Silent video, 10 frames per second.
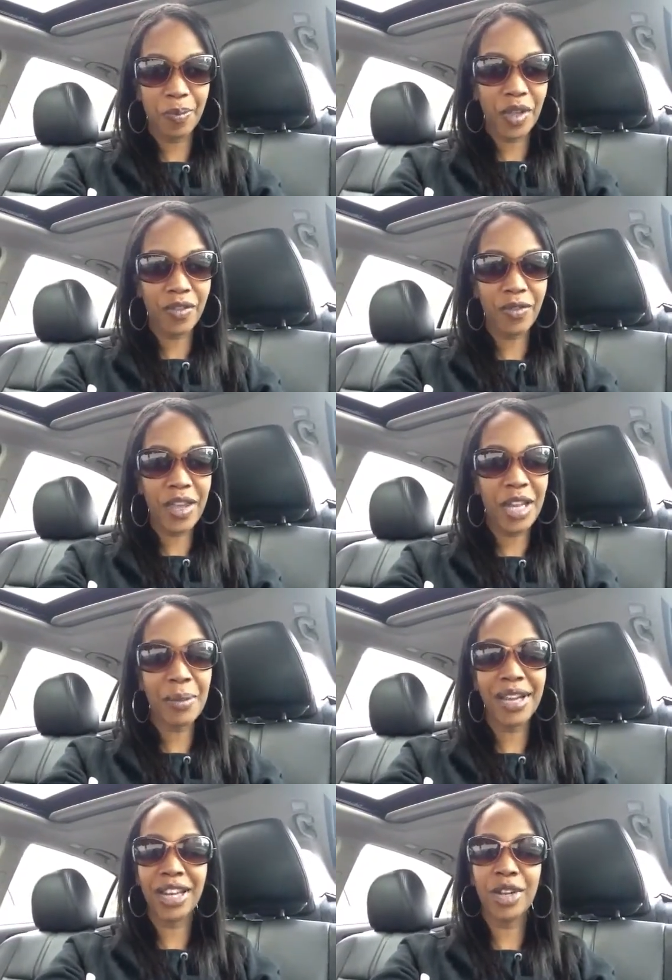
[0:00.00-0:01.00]
If
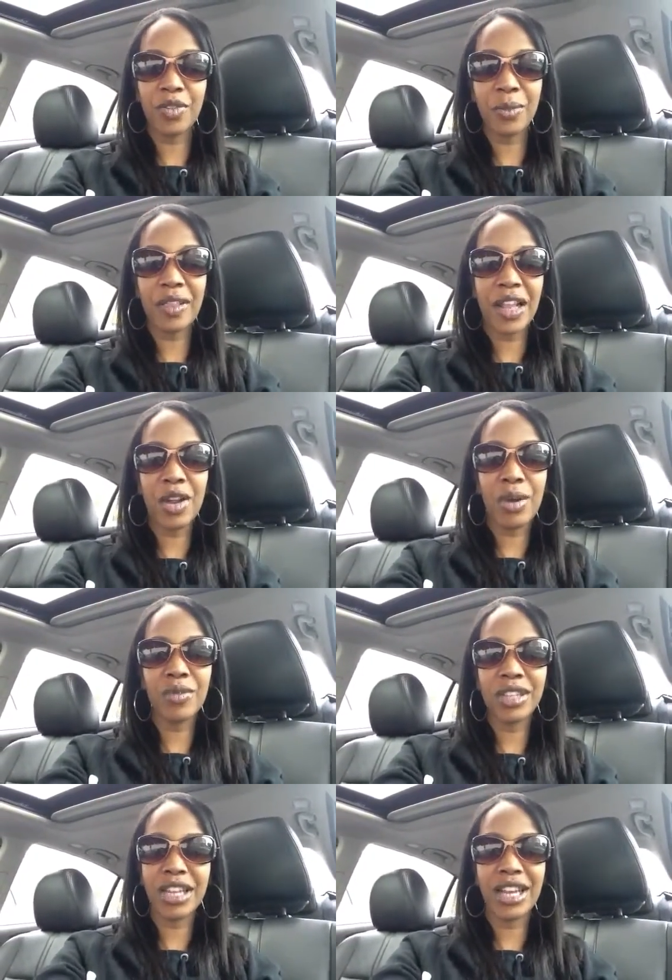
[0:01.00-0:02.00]
anybody knows me, they know
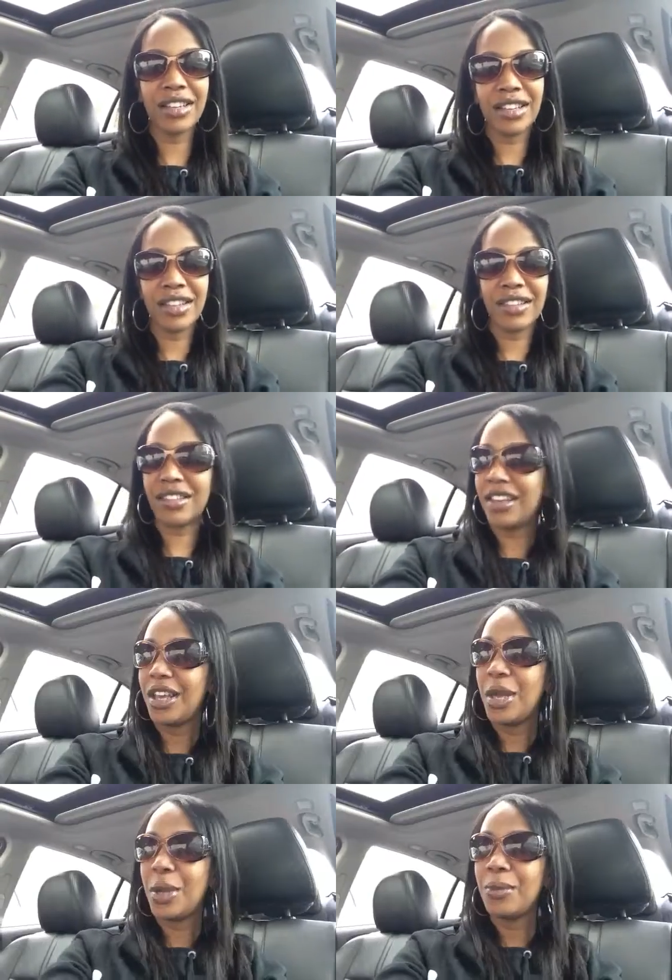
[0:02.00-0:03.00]
I'm really not into this
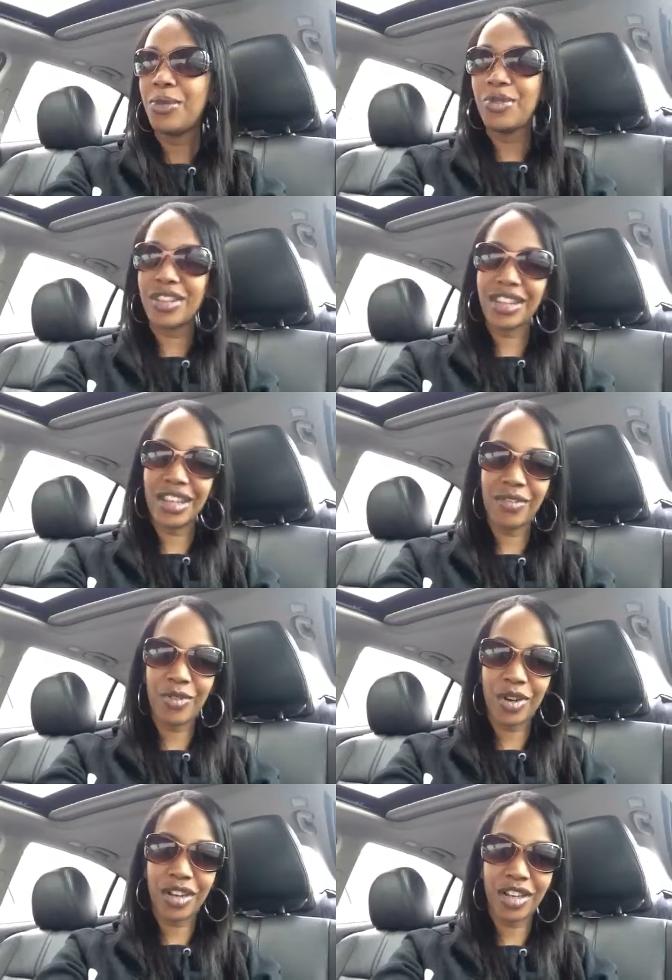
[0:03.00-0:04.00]
music thing
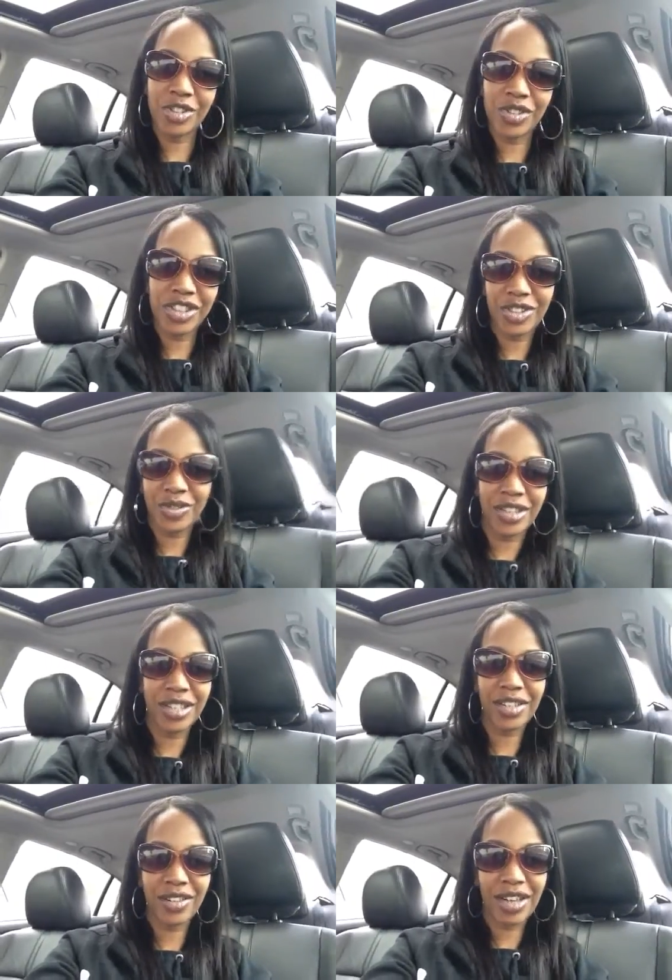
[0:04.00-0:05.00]
for a traditional
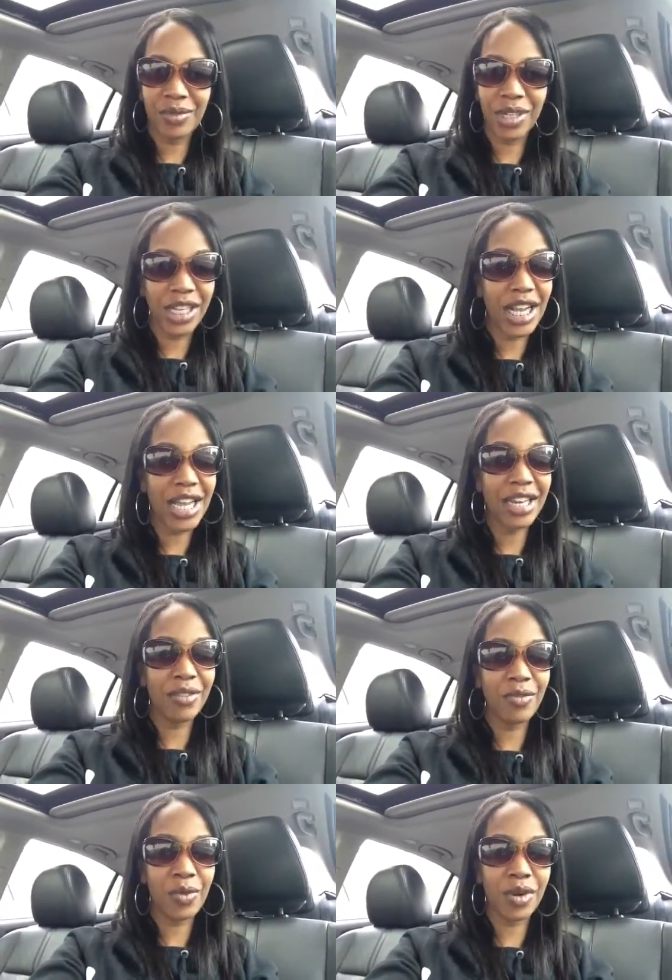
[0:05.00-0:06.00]
deal. I'm really not in
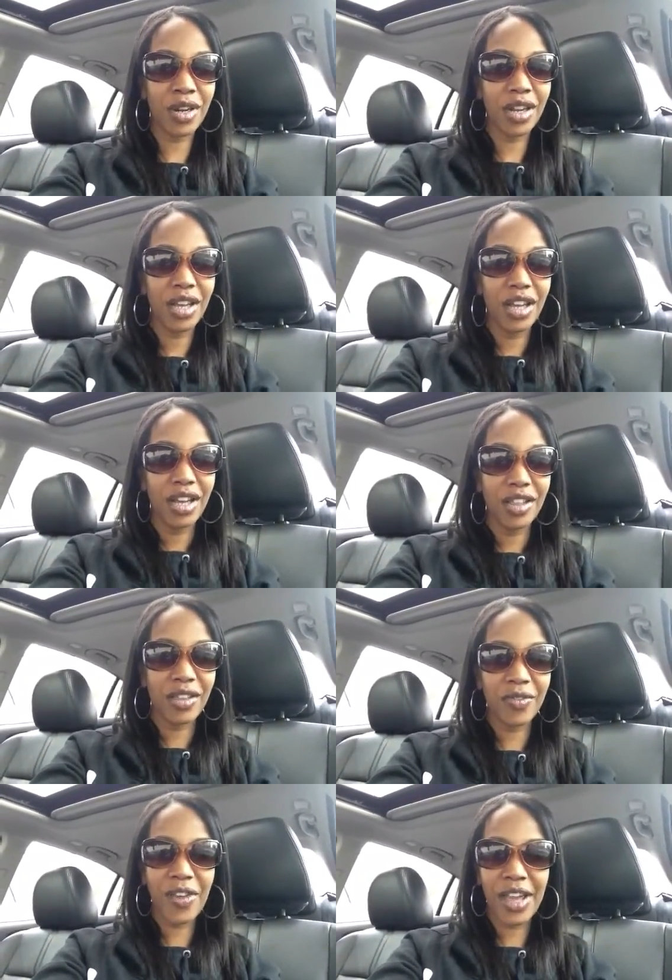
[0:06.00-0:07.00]
it for
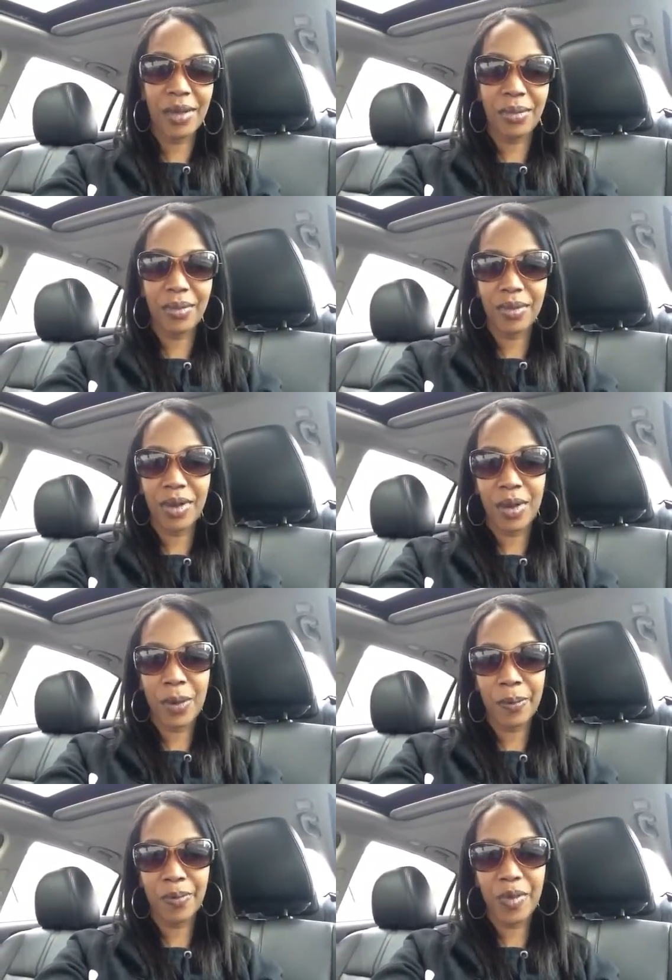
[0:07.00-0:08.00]
the fame.
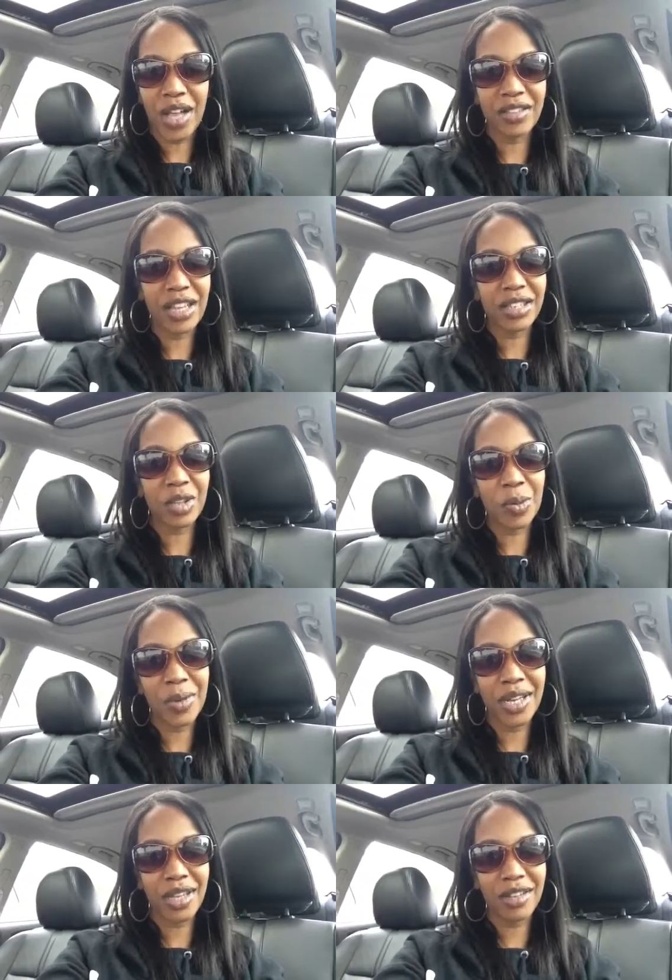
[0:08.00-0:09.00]
I'll take a little
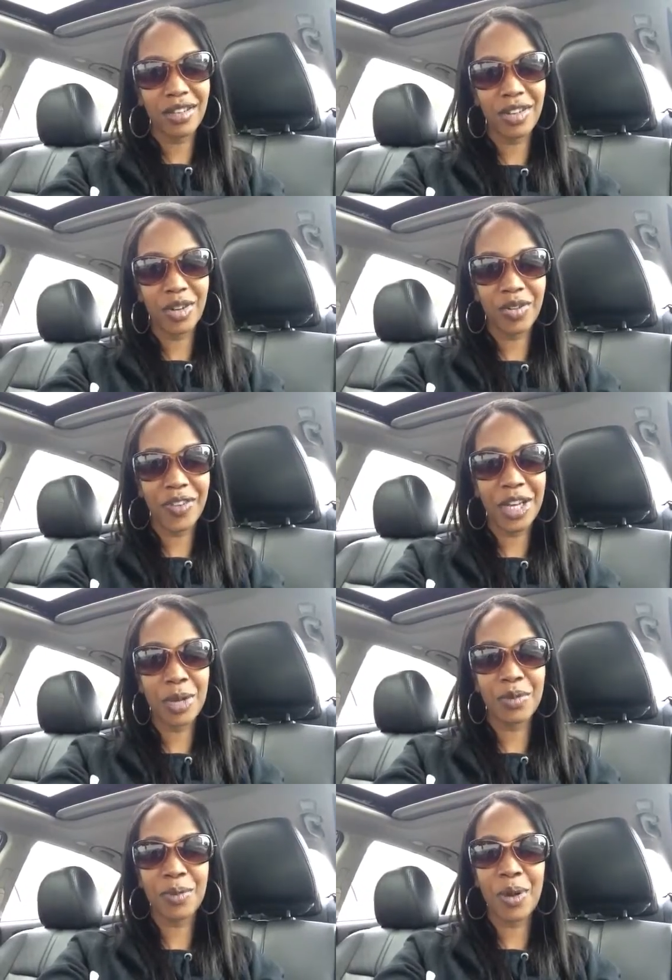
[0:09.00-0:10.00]
money, you know, if it
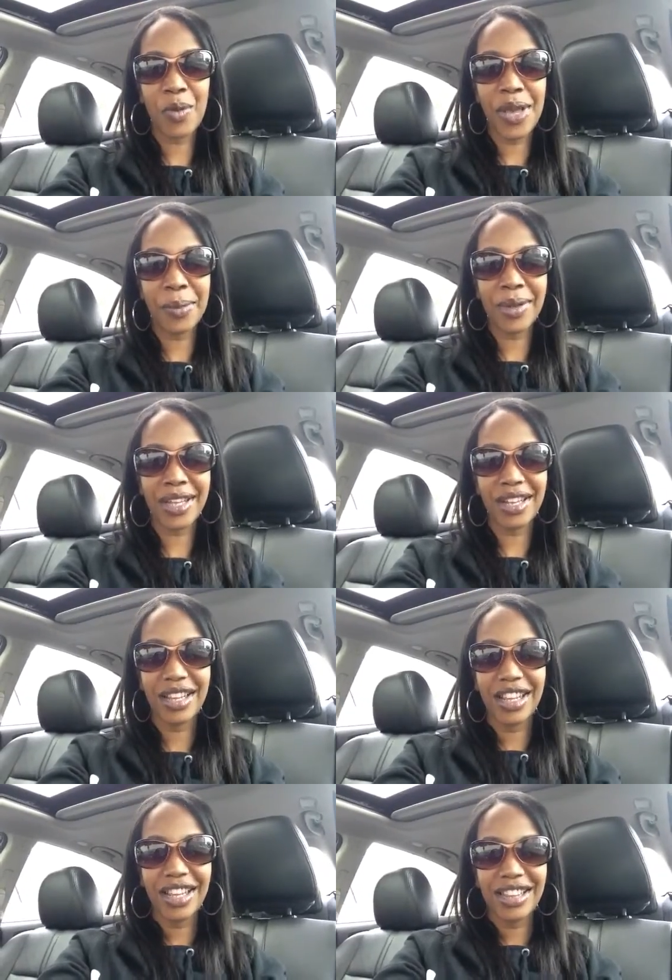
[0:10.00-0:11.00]
comes my way, but
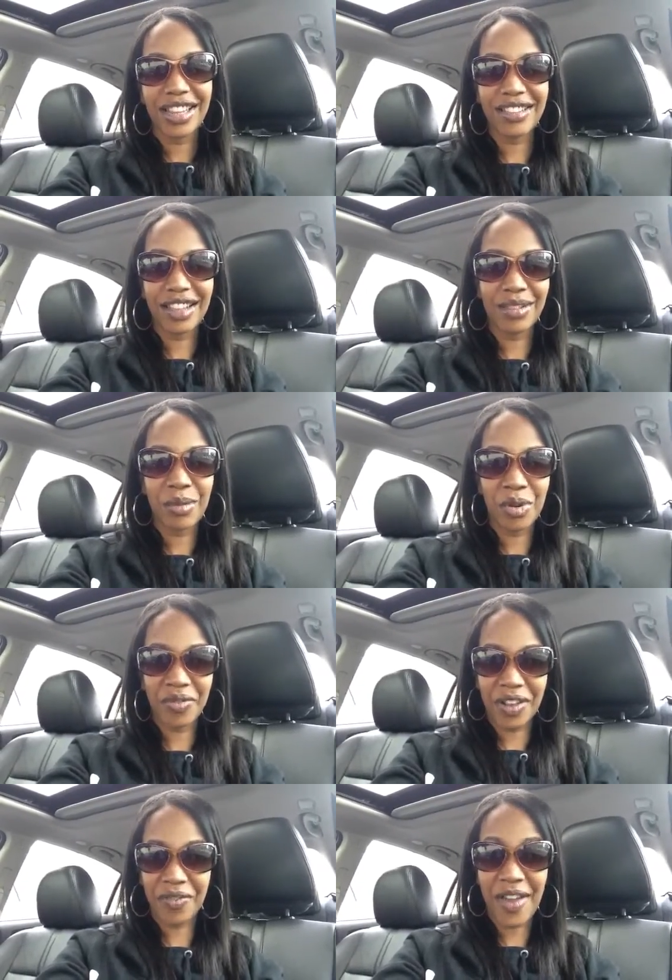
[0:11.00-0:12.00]
that's not the
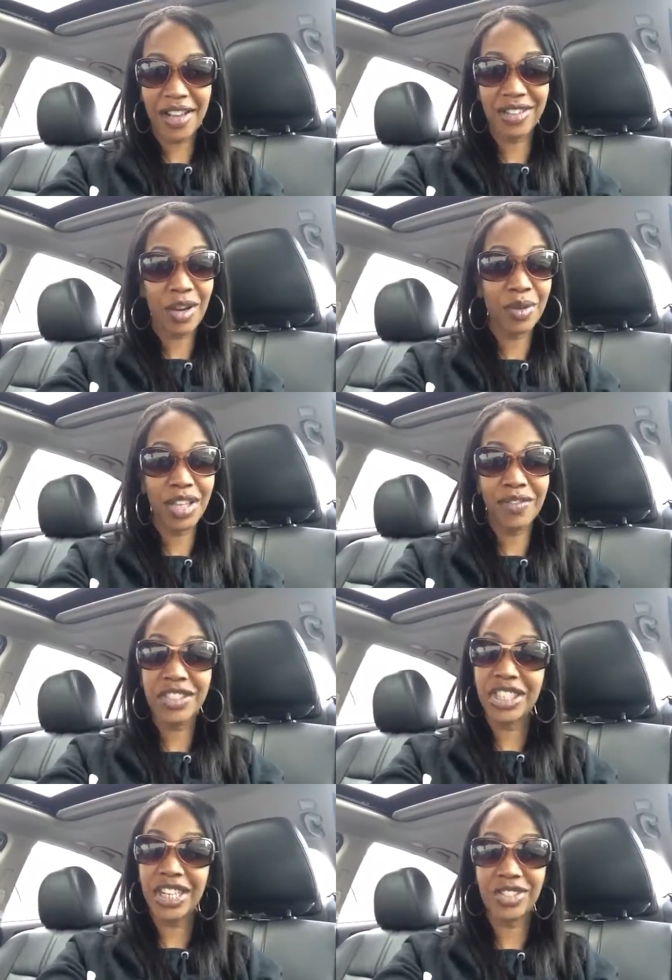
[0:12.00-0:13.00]
motivating factor. I would love to
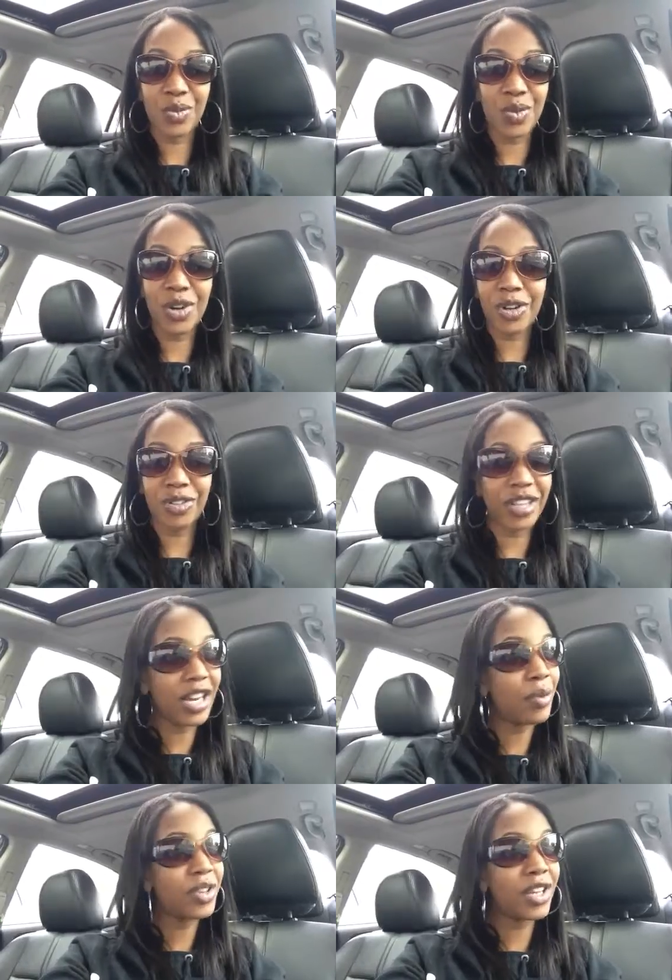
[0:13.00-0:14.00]
change the world,
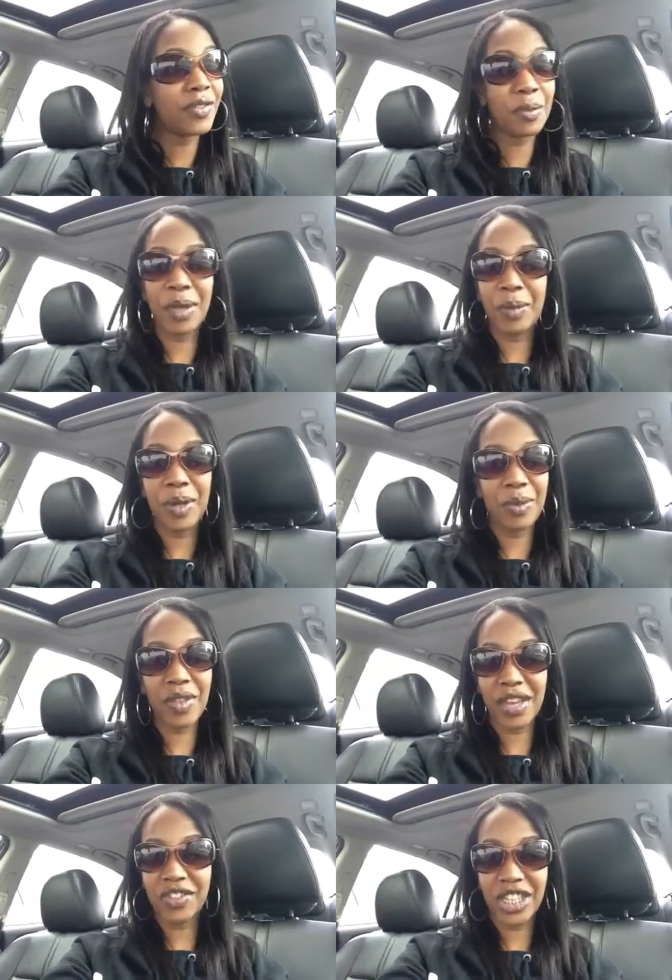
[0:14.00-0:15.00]
and I would love to meet people
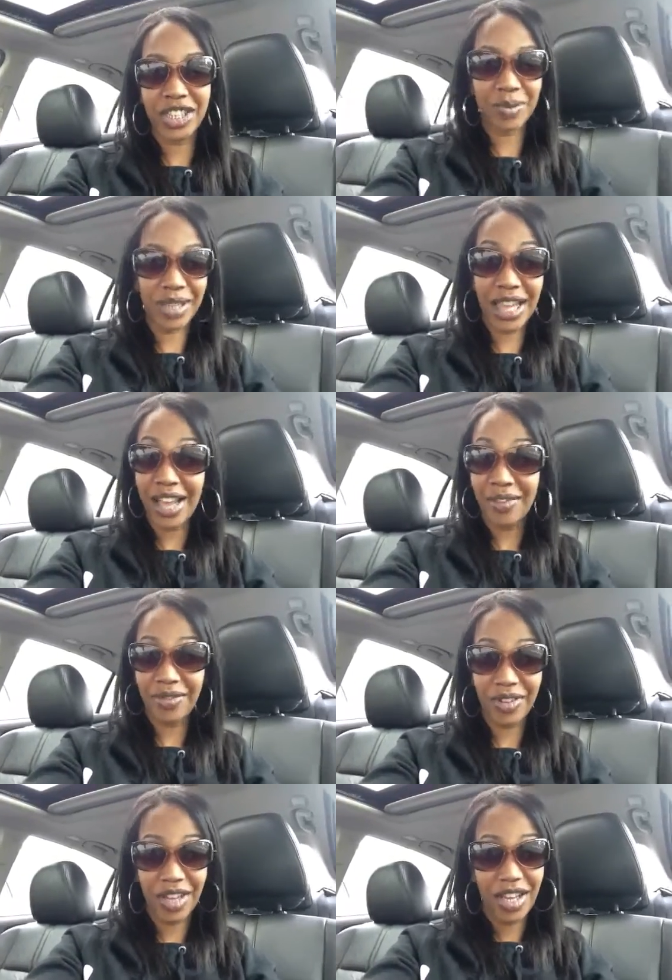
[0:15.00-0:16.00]
that have changed my life.